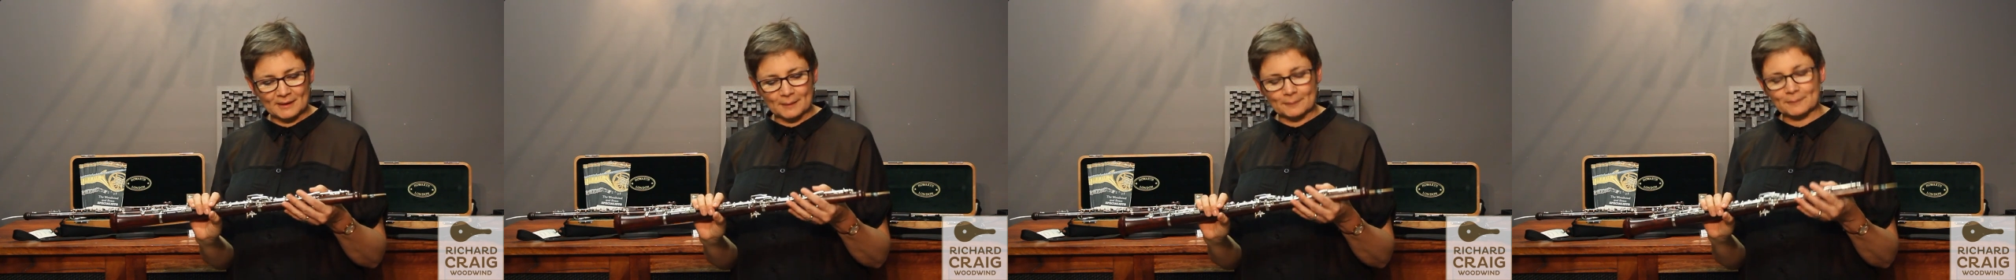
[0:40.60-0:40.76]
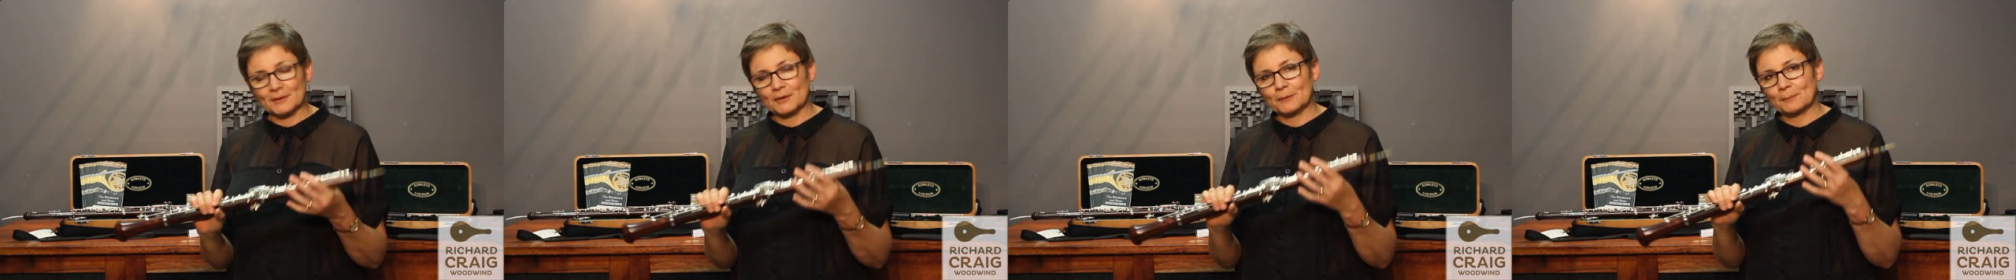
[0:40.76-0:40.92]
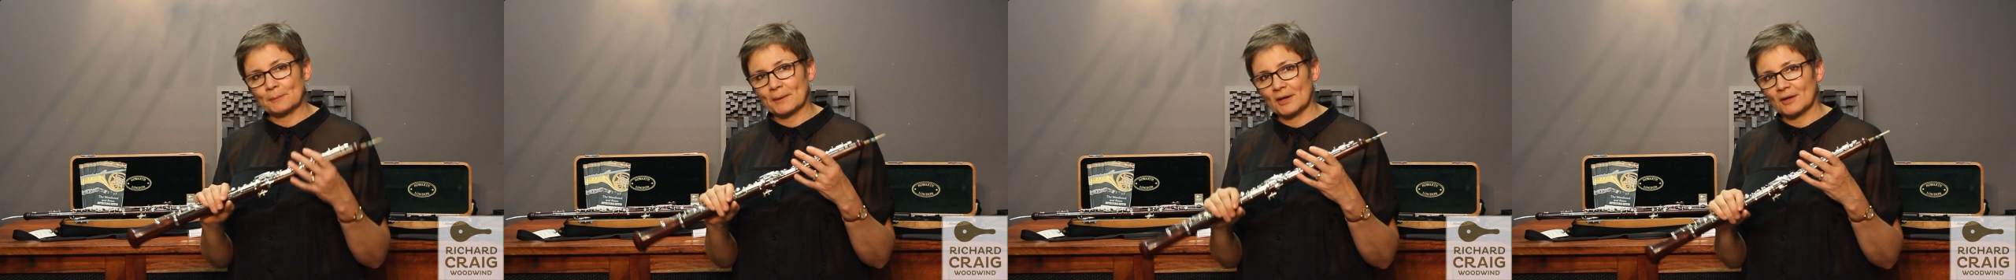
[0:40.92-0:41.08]
up
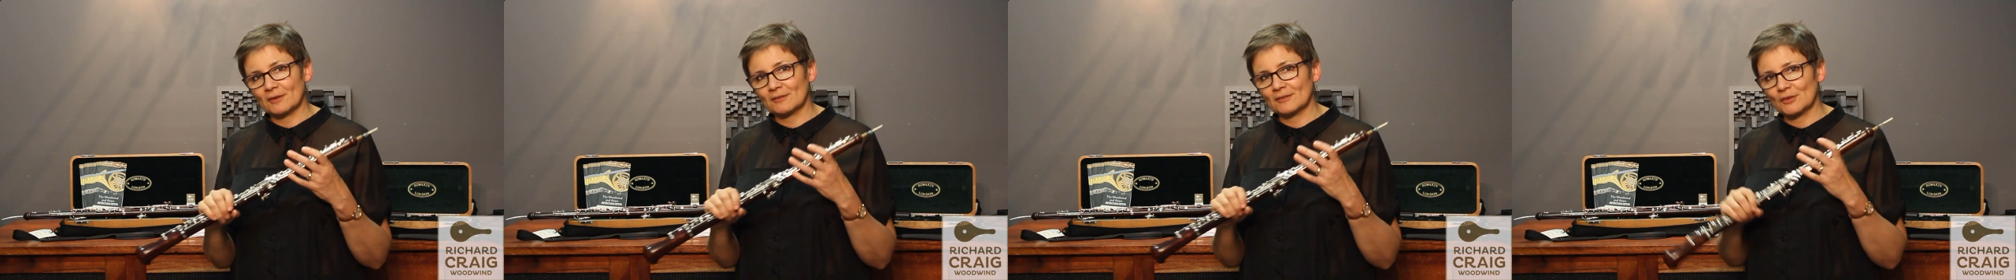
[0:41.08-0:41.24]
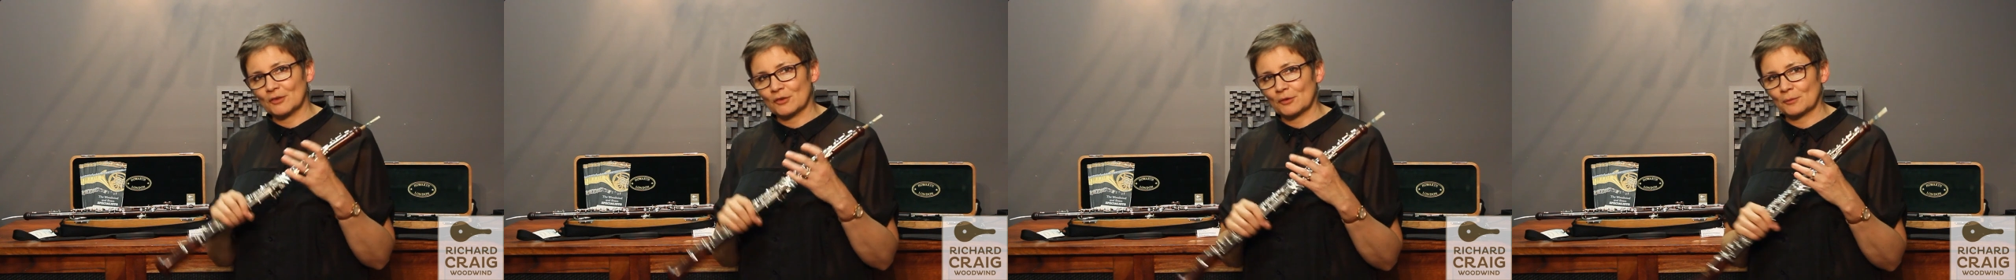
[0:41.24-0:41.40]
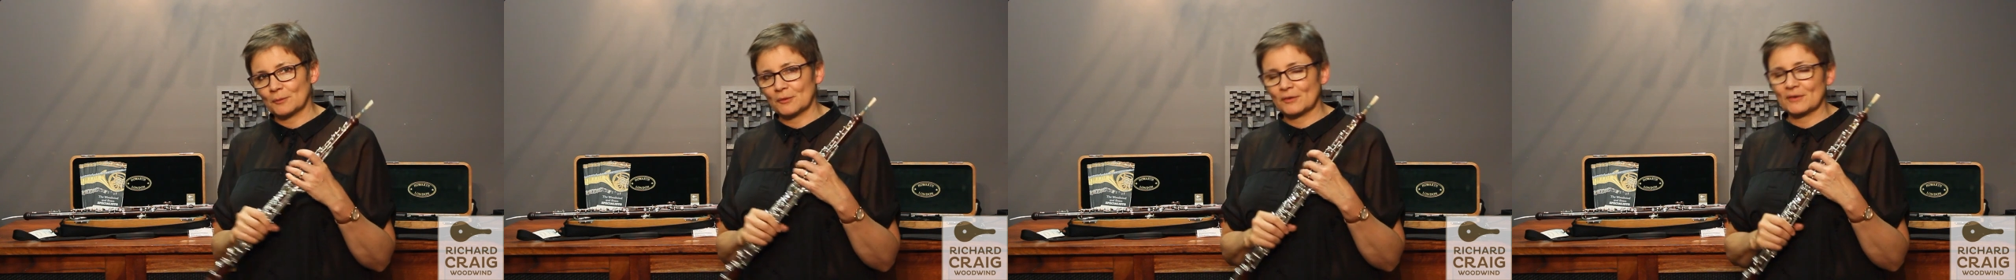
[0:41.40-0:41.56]
this pair of
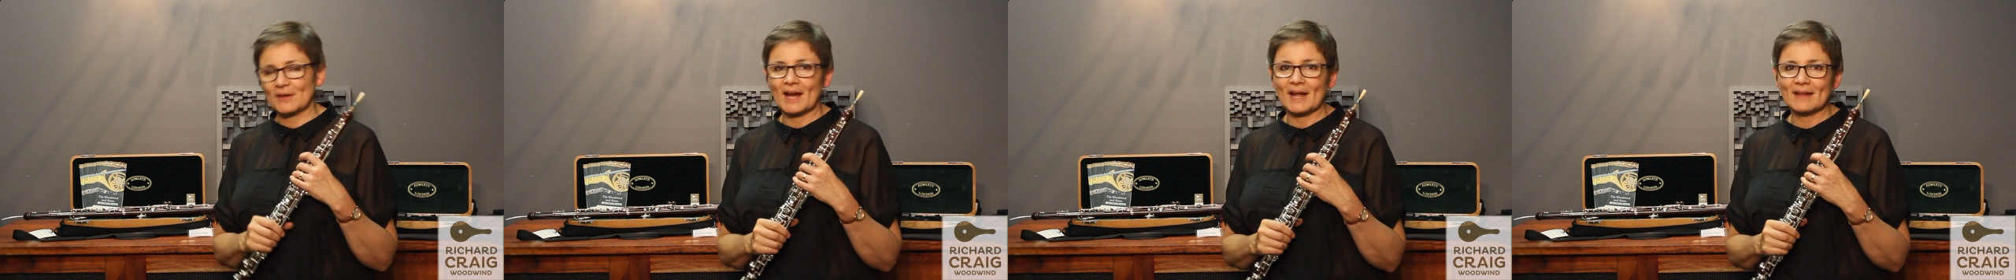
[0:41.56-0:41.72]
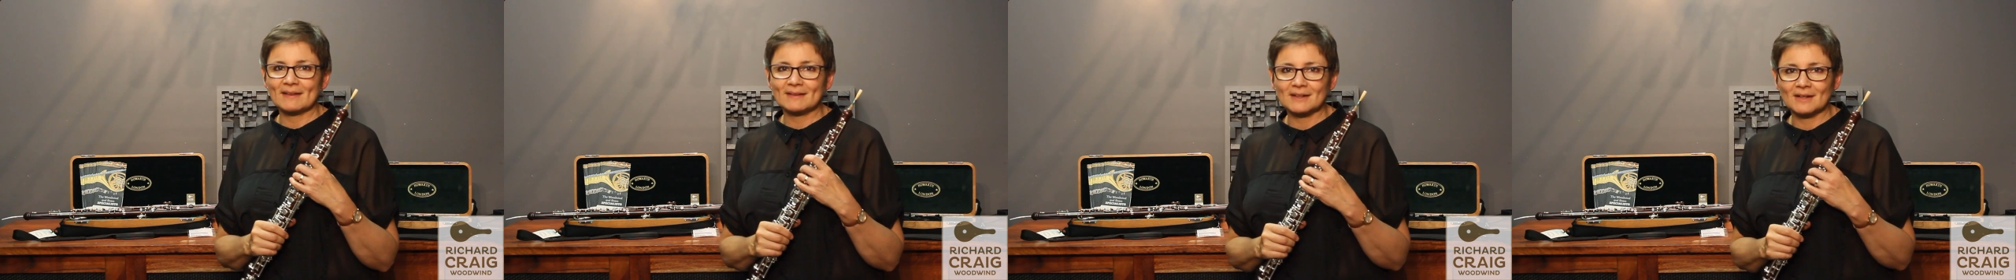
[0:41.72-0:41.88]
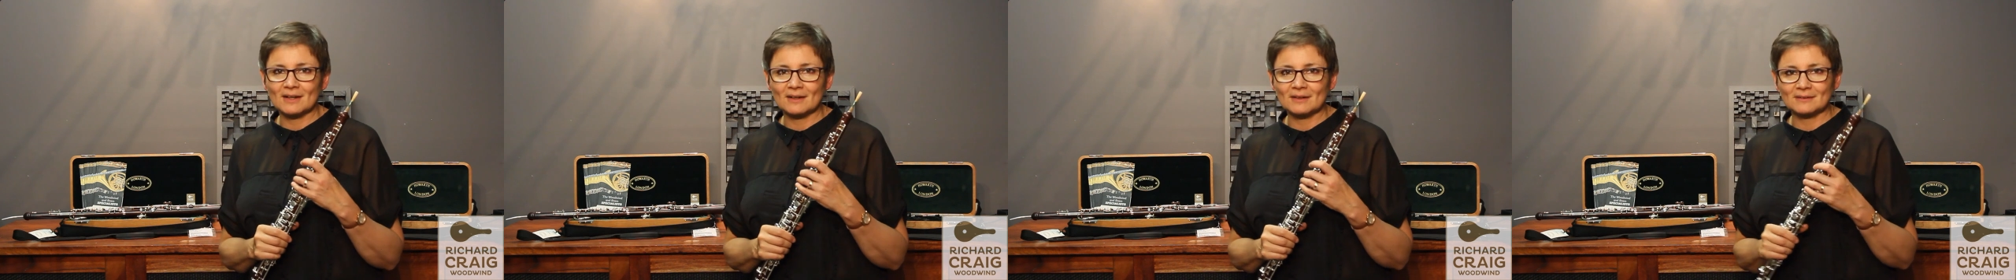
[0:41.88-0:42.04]
instruments, I
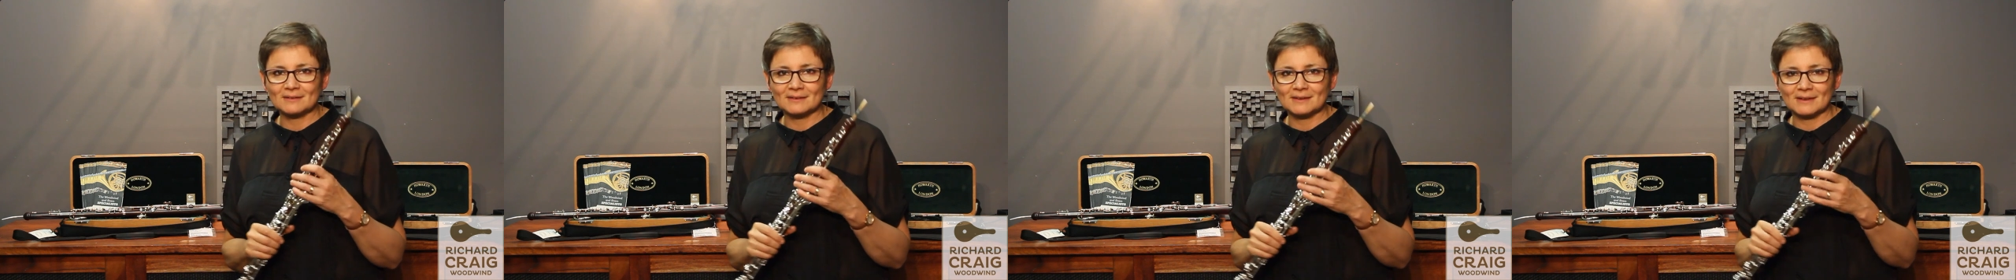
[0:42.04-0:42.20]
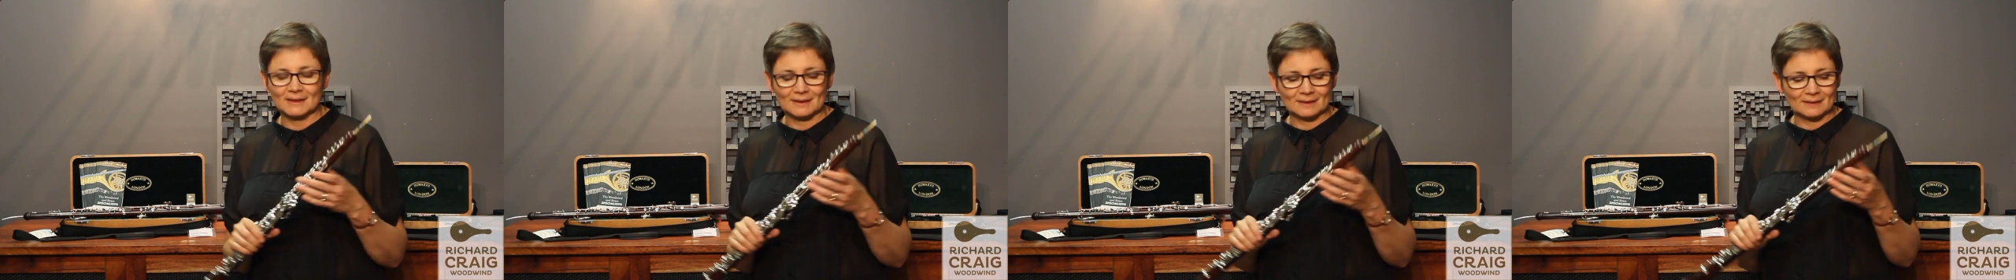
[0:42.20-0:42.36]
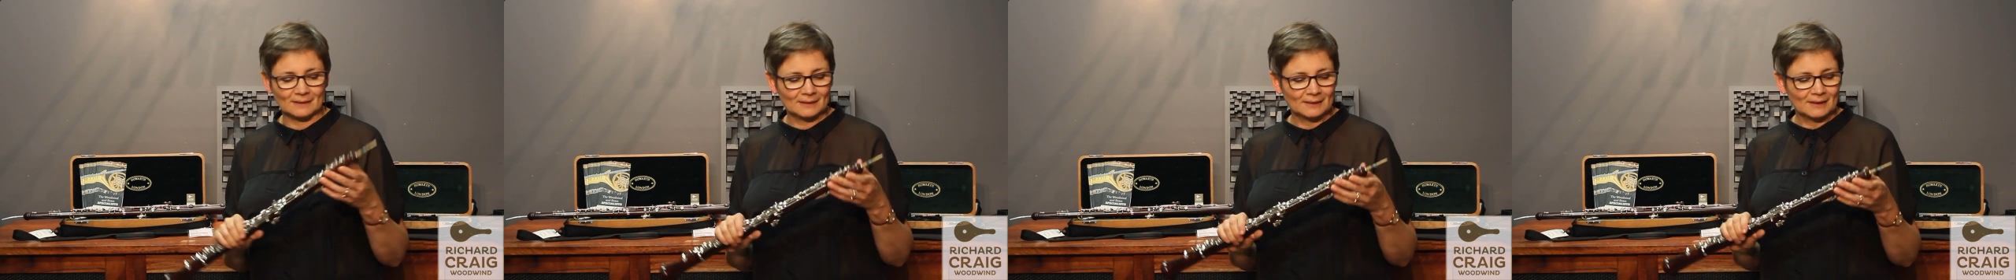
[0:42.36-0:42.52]
had the
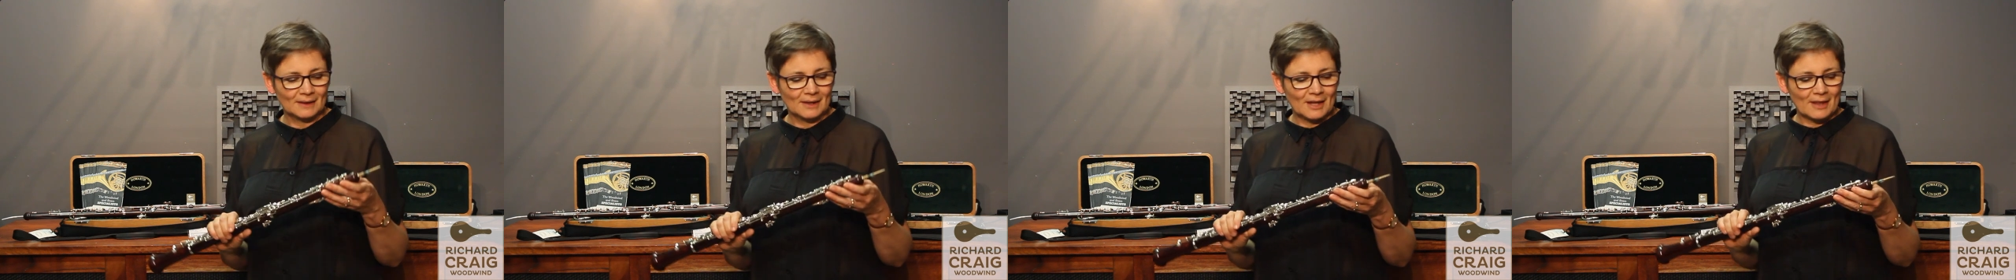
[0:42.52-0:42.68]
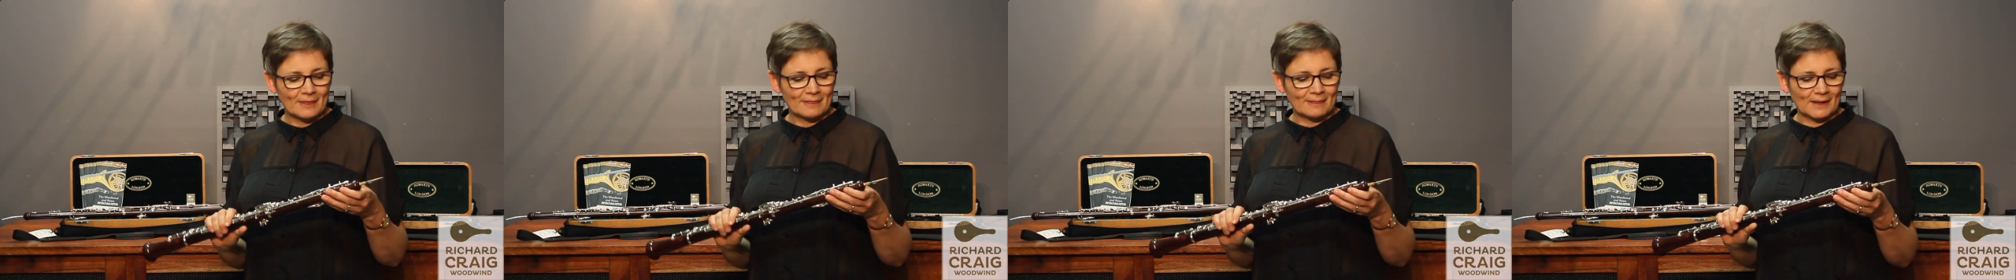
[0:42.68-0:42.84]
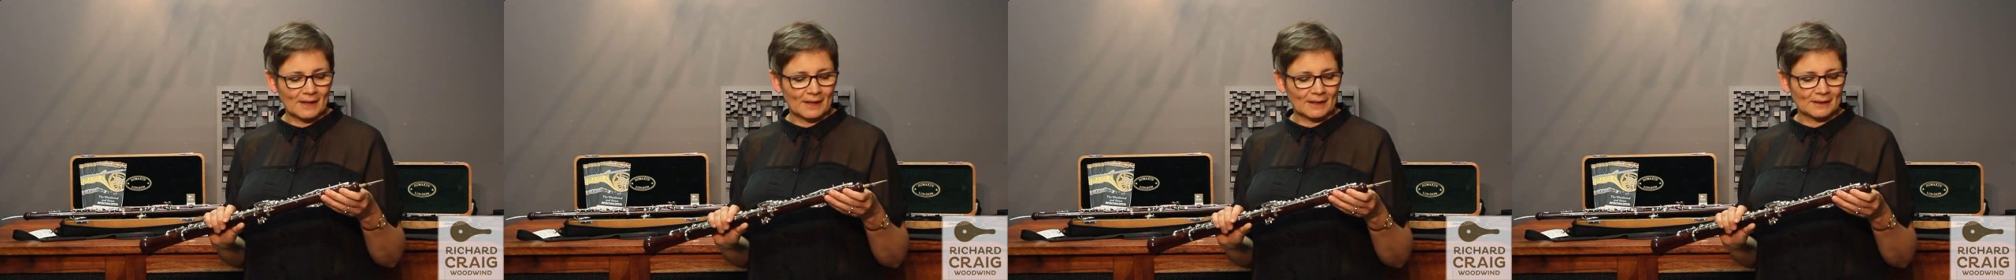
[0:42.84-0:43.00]
idea
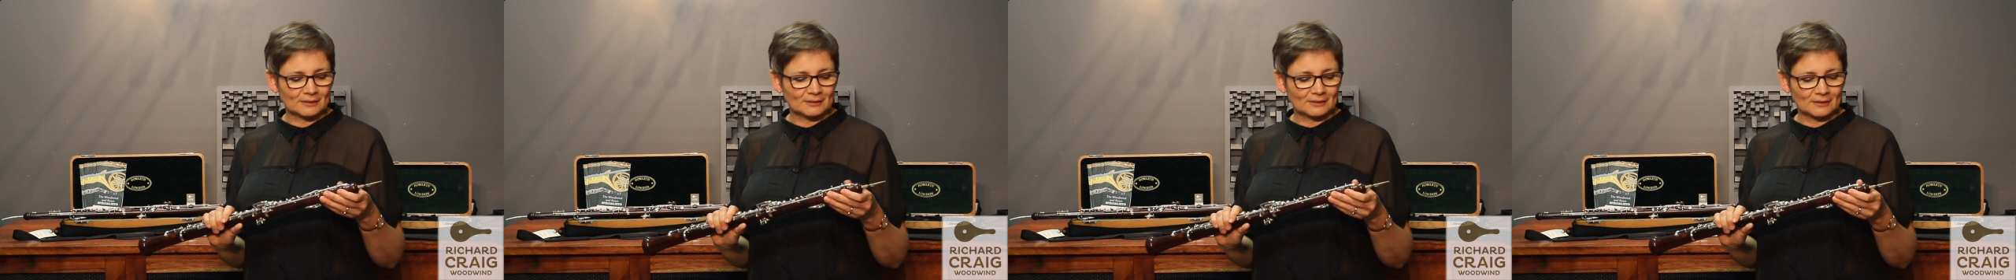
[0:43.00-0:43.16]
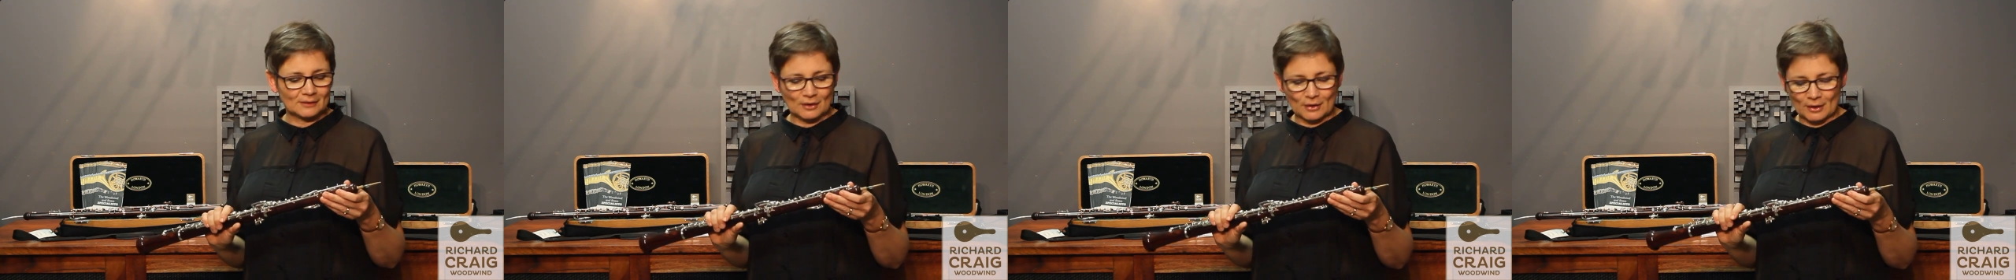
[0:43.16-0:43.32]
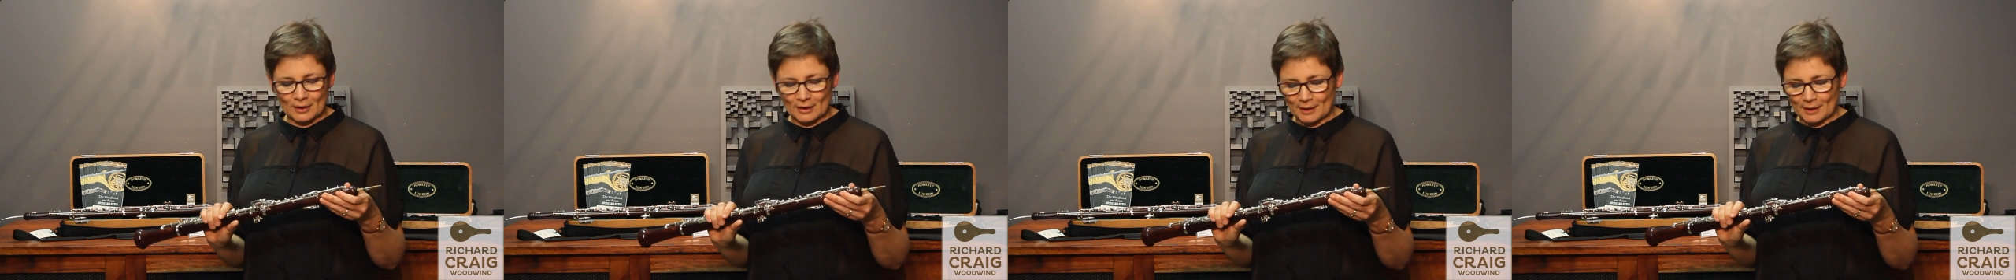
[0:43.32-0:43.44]
that